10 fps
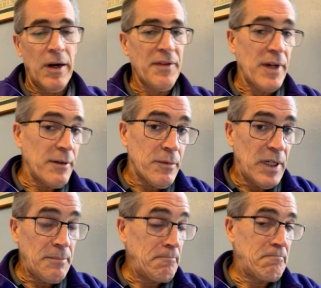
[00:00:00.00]
thought,
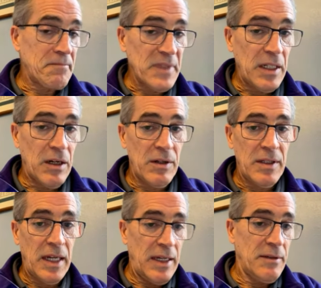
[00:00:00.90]
well, you know,
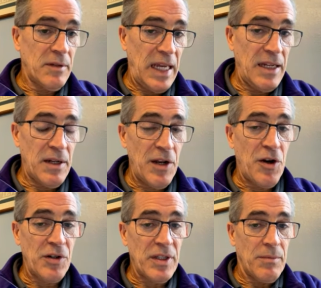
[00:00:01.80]
it doesn't
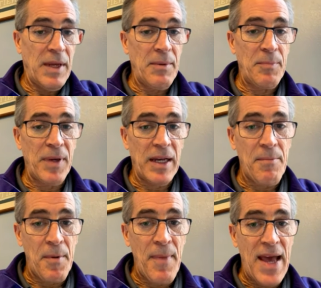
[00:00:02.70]
hurt to maybe pick
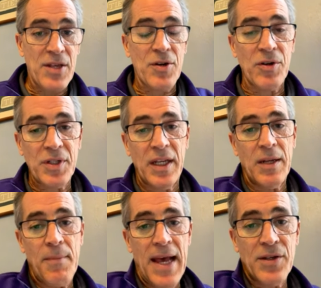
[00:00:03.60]
up a master's, get a
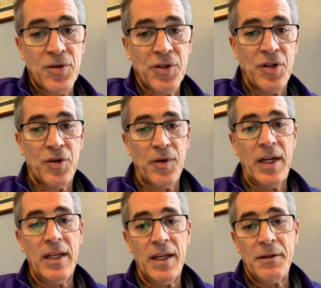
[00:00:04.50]
master's
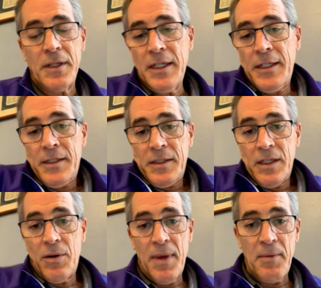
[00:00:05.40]
degree and,
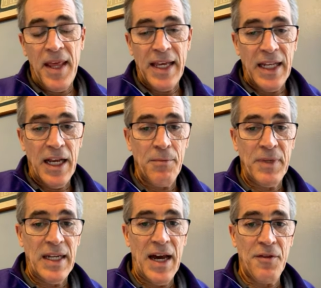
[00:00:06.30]
you know, maybe that could help
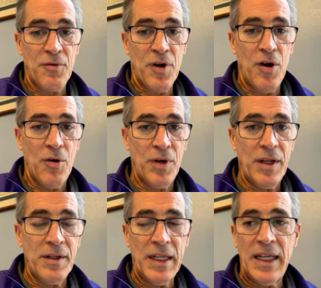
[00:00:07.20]
me down the road.
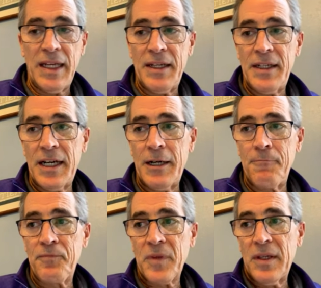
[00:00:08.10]
And
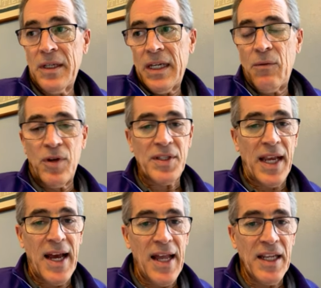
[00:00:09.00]
once I
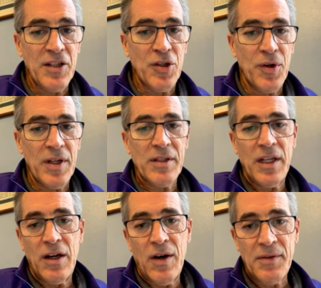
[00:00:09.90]
got into it, you
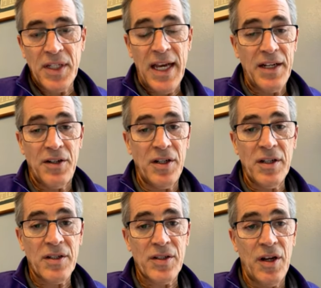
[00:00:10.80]
know, I was kind of
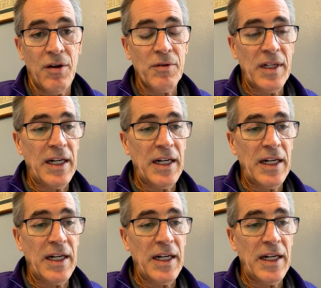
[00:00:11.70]
hooked. So